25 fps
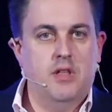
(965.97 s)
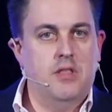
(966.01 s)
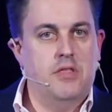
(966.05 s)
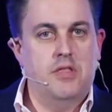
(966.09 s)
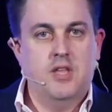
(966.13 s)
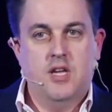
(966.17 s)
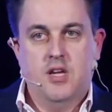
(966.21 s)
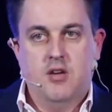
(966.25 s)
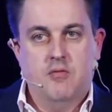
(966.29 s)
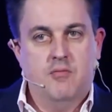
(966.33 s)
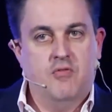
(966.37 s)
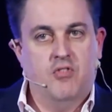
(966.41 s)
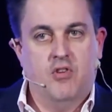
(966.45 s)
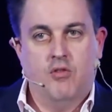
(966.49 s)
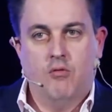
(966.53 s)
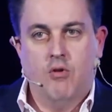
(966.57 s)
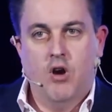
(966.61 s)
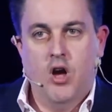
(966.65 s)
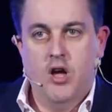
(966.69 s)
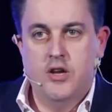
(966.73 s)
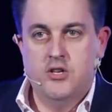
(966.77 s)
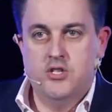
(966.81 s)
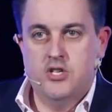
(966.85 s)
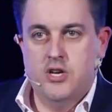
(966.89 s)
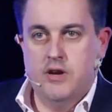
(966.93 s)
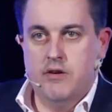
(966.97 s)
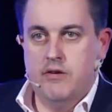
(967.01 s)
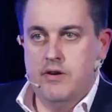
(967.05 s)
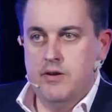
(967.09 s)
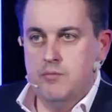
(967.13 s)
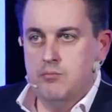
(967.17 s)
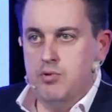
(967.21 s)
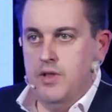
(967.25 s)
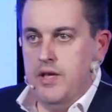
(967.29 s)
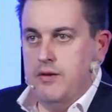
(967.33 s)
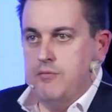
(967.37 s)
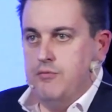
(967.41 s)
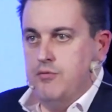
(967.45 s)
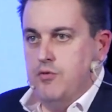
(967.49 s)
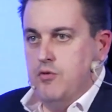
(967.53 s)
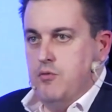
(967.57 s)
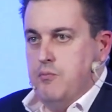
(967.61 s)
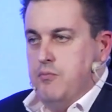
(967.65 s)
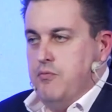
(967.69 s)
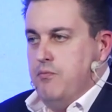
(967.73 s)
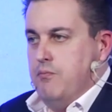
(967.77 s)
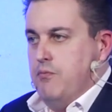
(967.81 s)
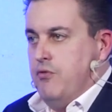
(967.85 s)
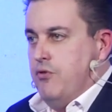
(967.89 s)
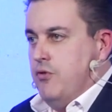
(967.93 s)
Think of a ride-sharing platform,
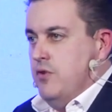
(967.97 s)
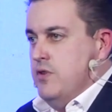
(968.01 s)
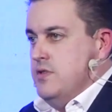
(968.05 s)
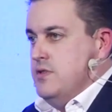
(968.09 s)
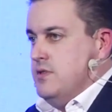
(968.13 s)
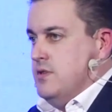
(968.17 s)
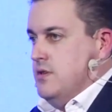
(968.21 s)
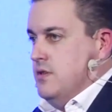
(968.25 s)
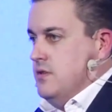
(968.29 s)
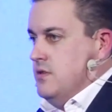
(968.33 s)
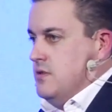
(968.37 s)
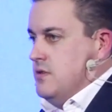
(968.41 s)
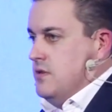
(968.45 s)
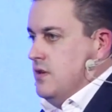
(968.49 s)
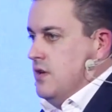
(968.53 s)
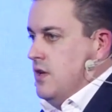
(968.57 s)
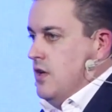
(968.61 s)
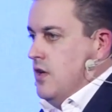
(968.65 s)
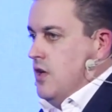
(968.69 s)
for instance,